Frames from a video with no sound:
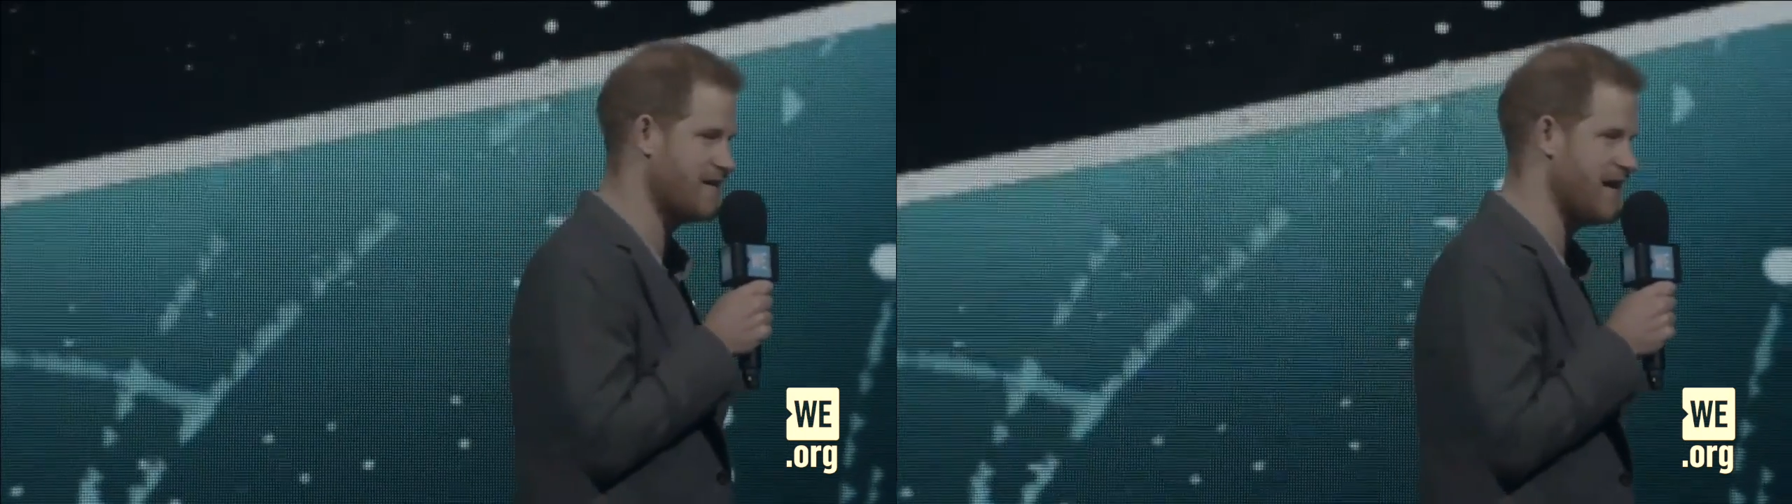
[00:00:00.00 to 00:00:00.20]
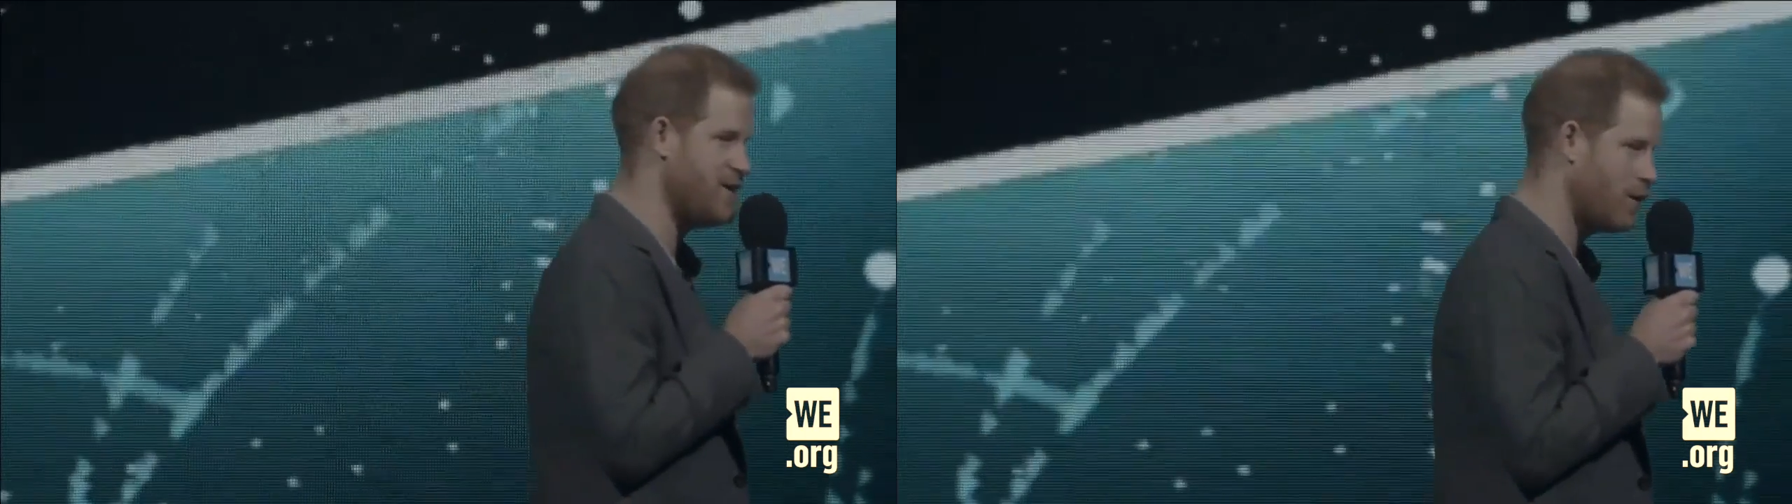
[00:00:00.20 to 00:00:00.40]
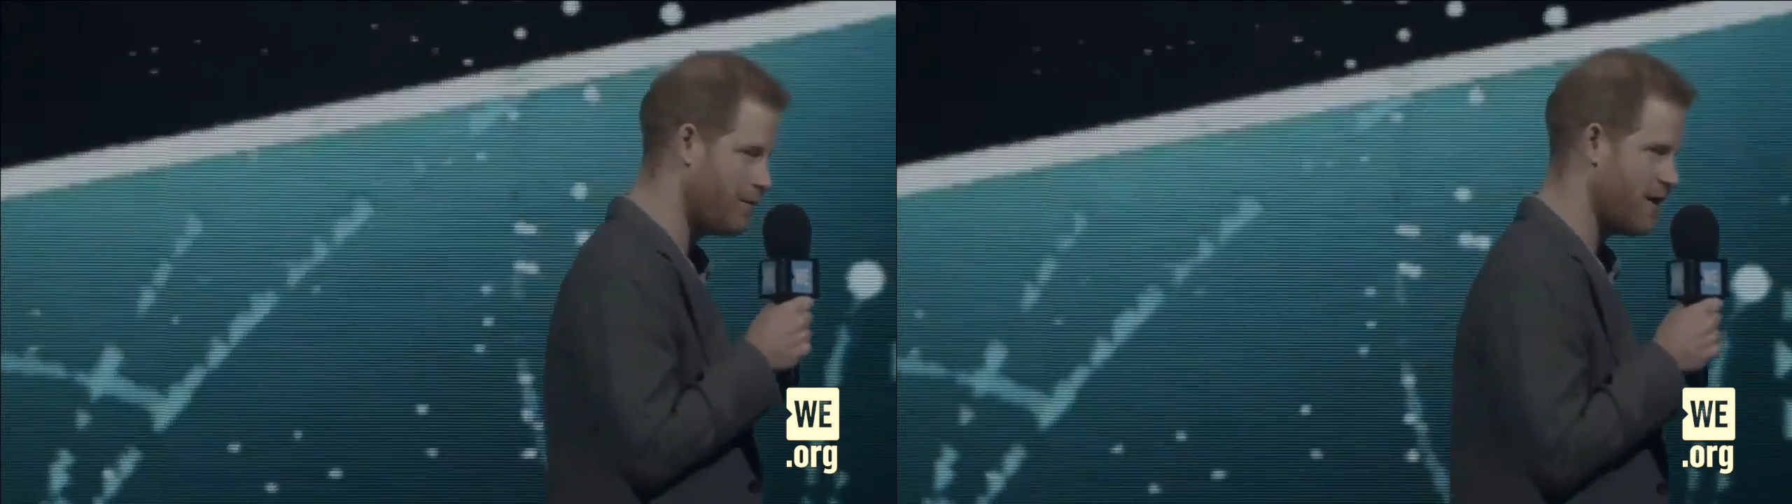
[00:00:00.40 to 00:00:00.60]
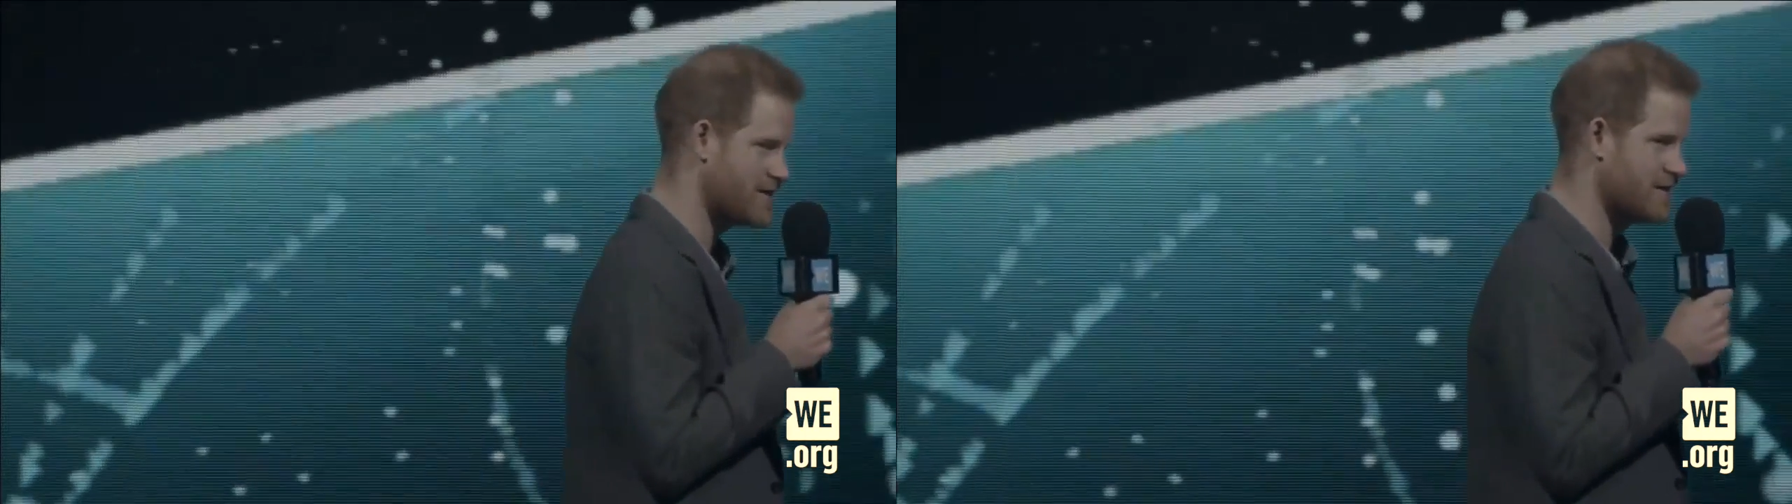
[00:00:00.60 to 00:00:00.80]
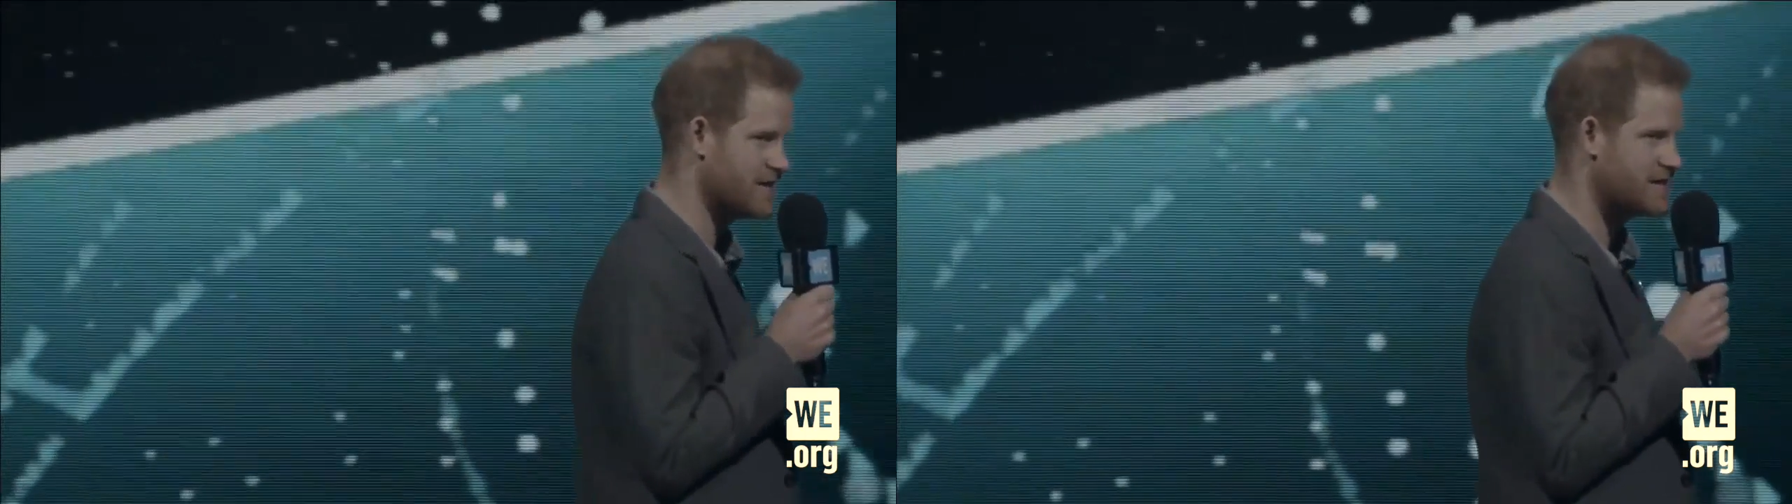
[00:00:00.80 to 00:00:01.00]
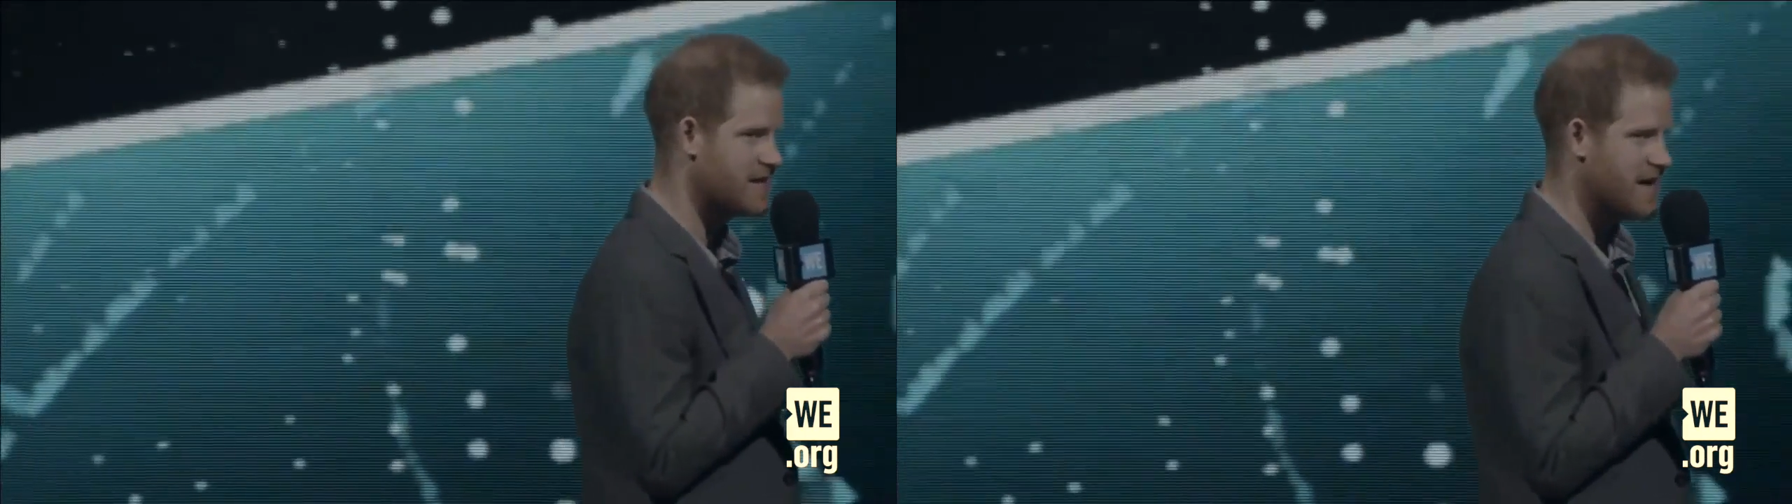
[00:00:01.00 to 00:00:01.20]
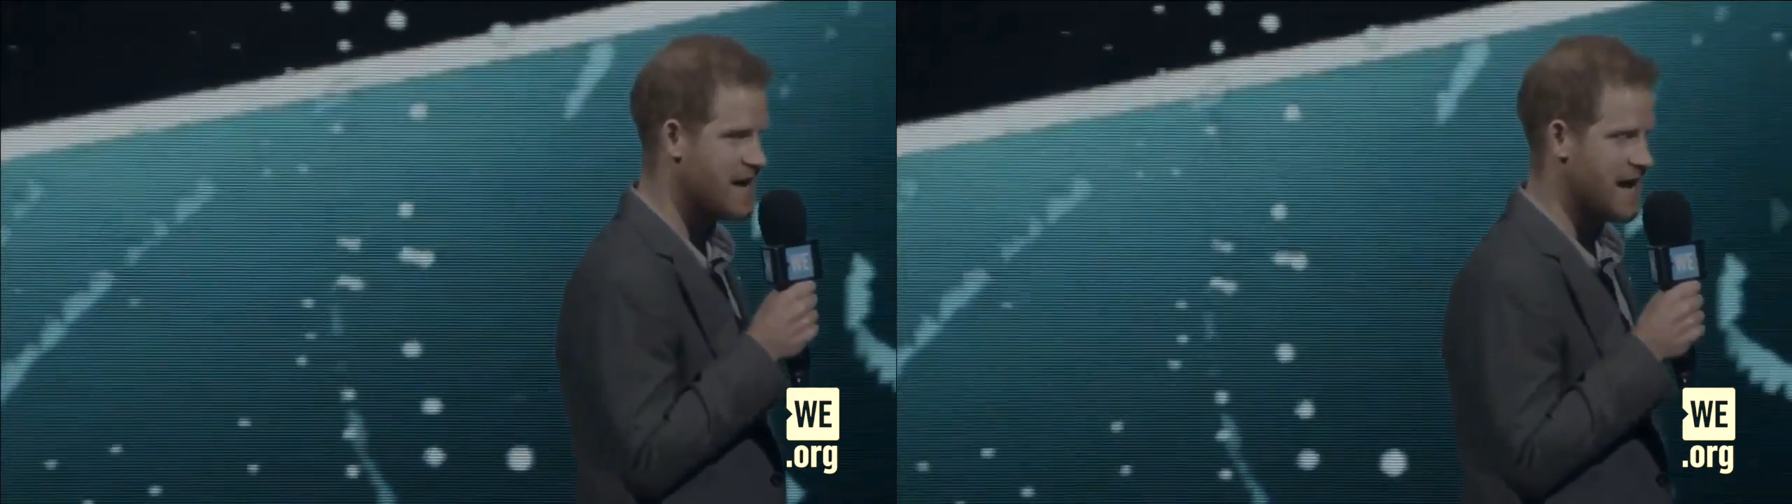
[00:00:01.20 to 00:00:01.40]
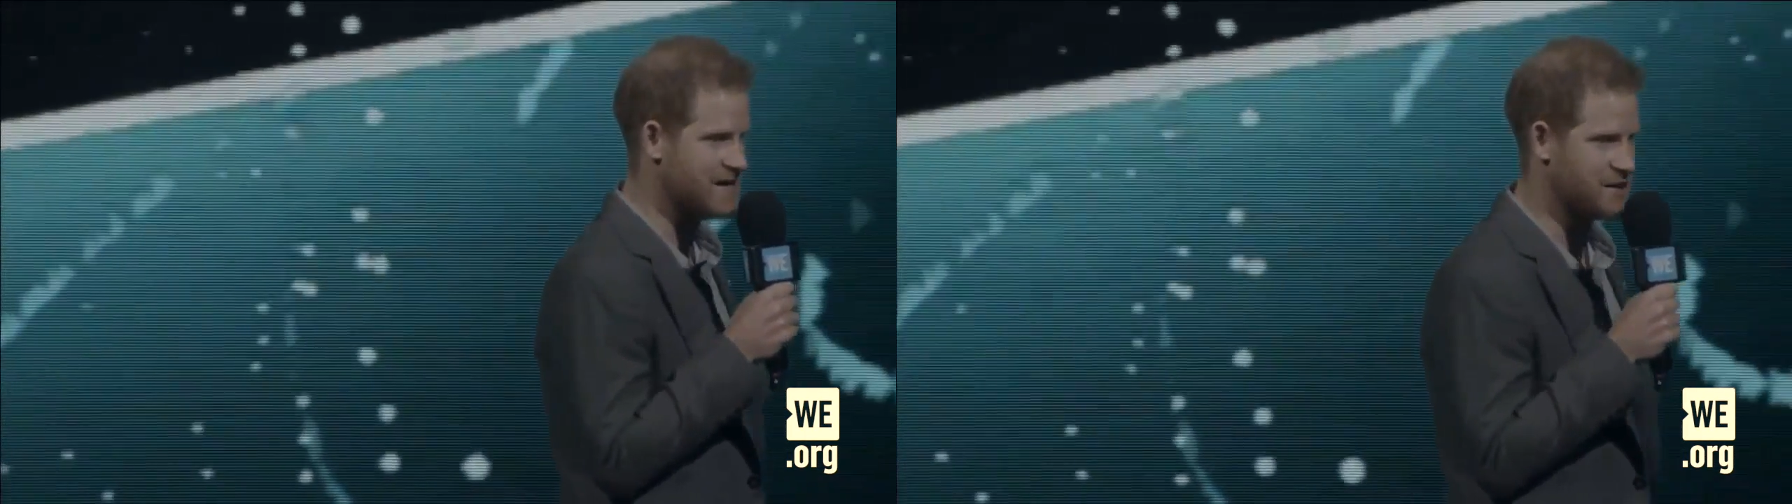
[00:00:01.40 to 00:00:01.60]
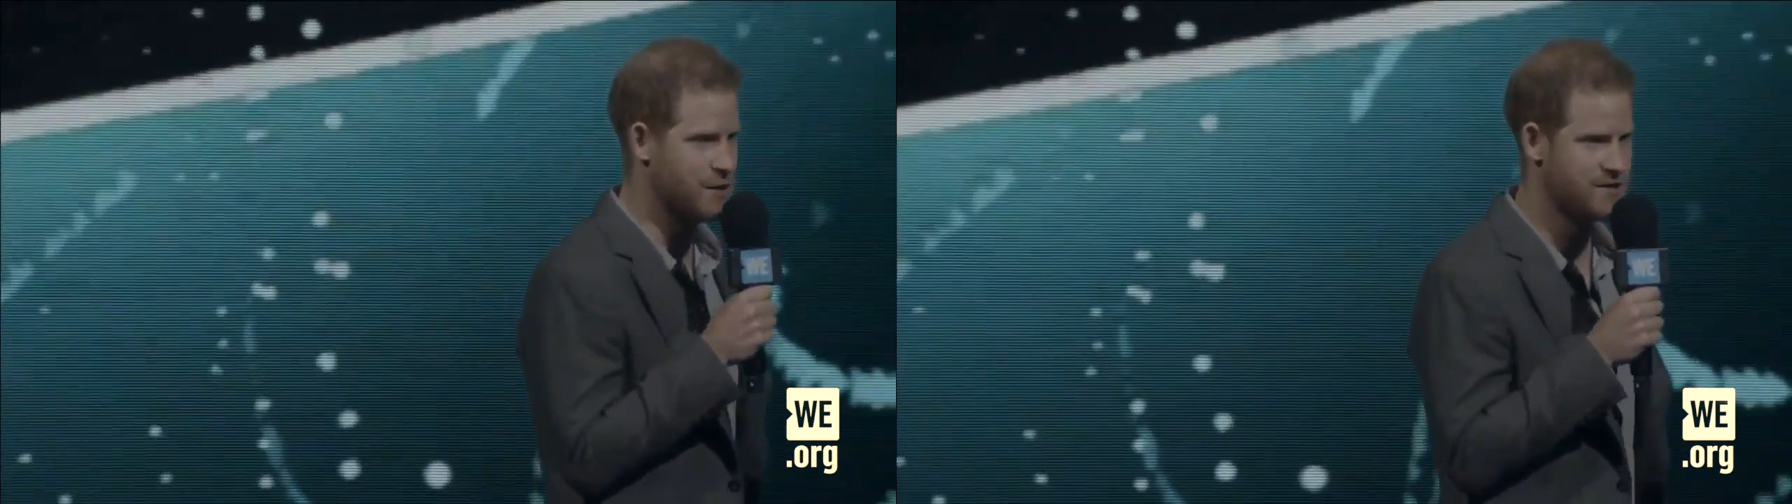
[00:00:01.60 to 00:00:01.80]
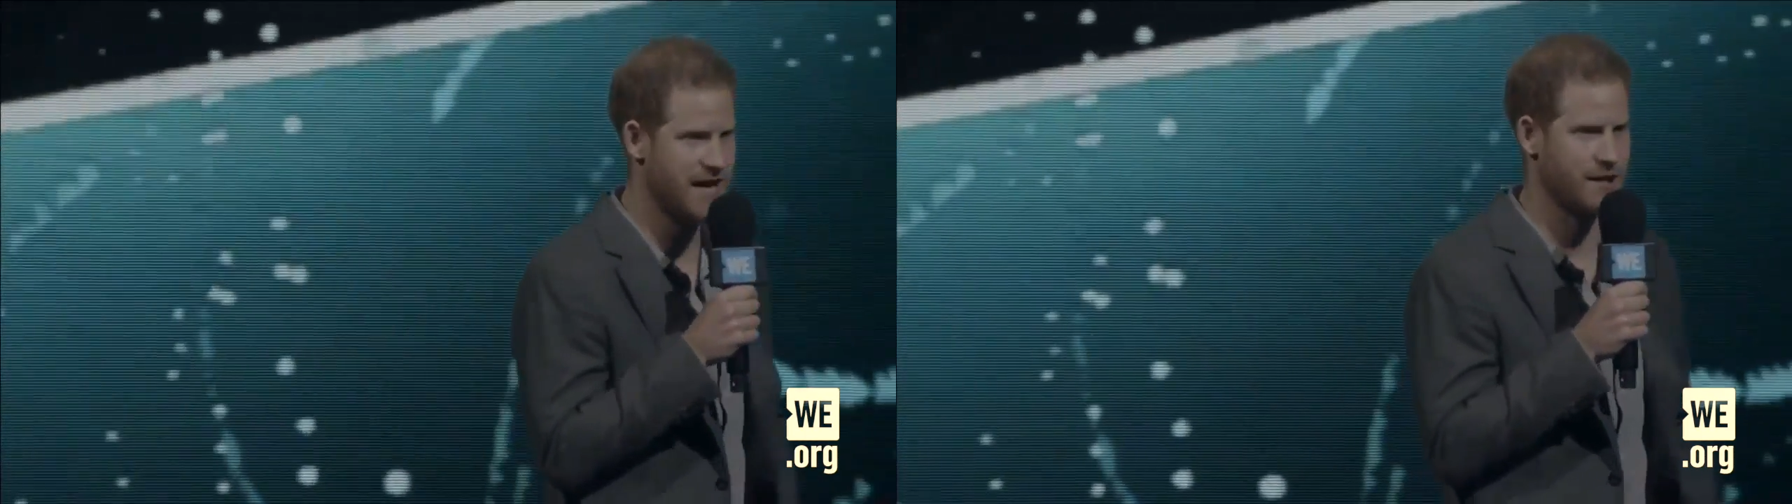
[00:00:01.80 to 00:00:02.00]
in your presence as you
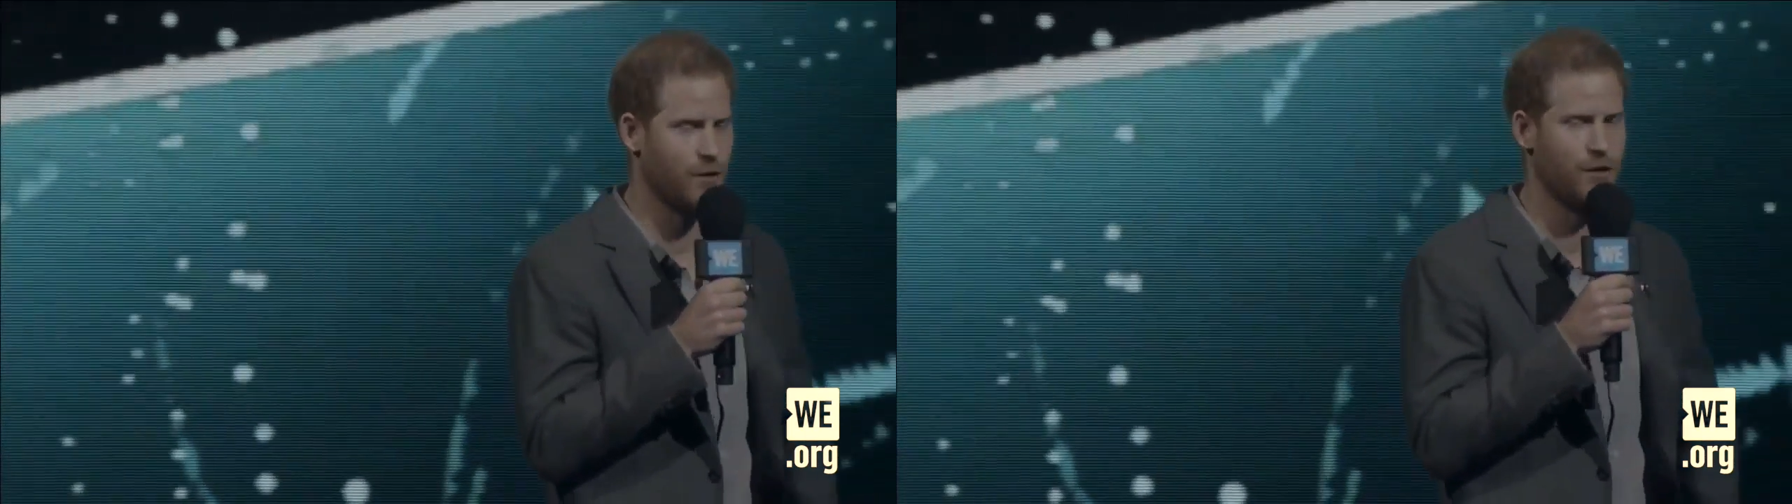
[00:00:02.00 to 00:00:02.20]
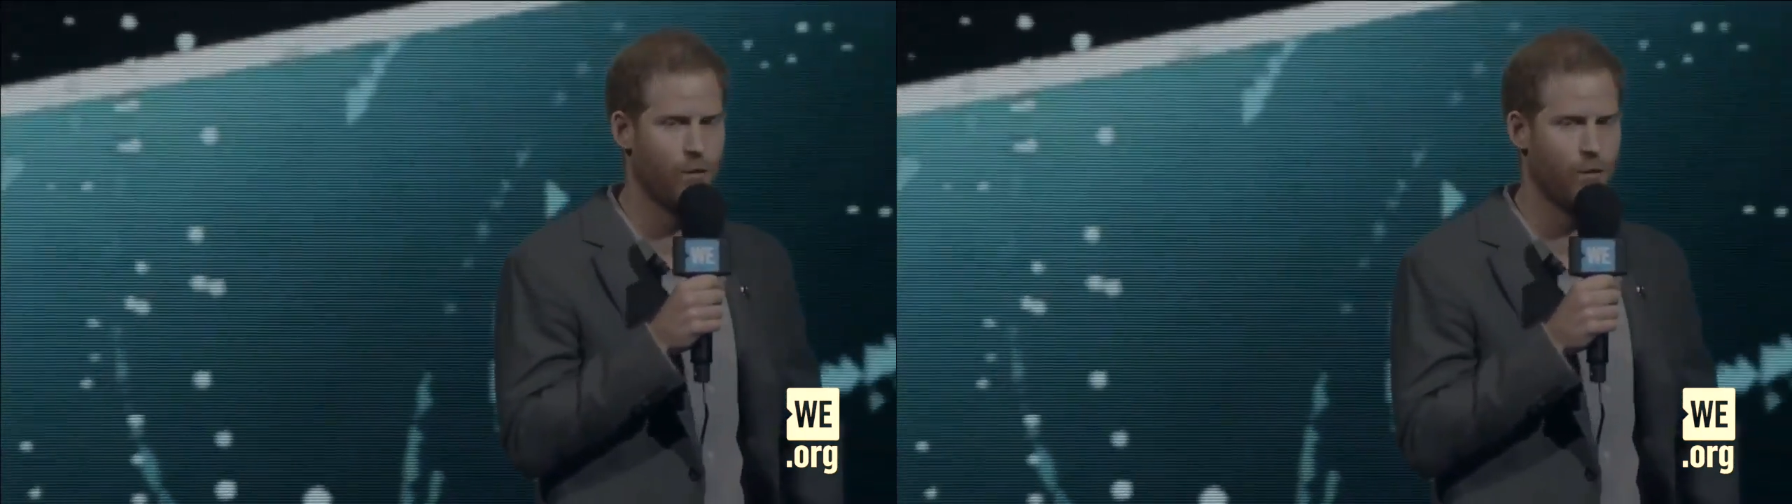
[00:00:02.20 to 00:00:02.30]
tackle the